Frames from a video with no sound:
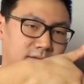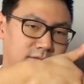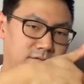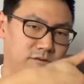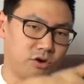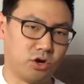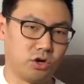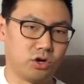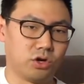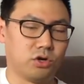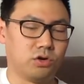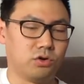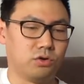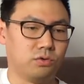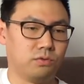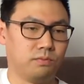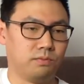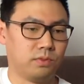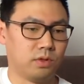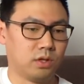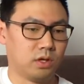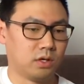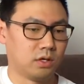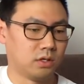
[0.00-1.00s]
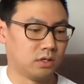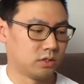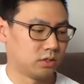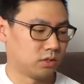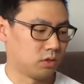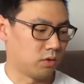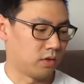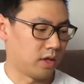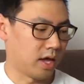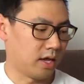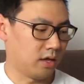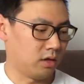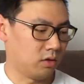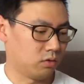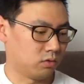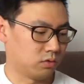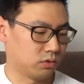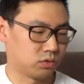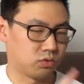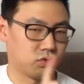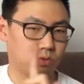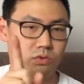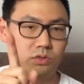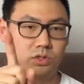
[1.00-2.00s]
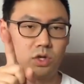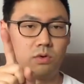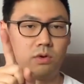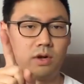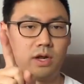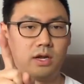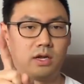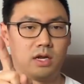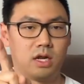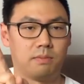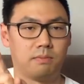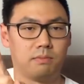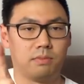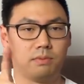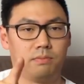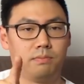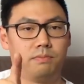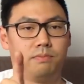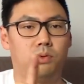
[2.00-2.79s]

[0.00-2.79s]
vertical so that your screws don't end up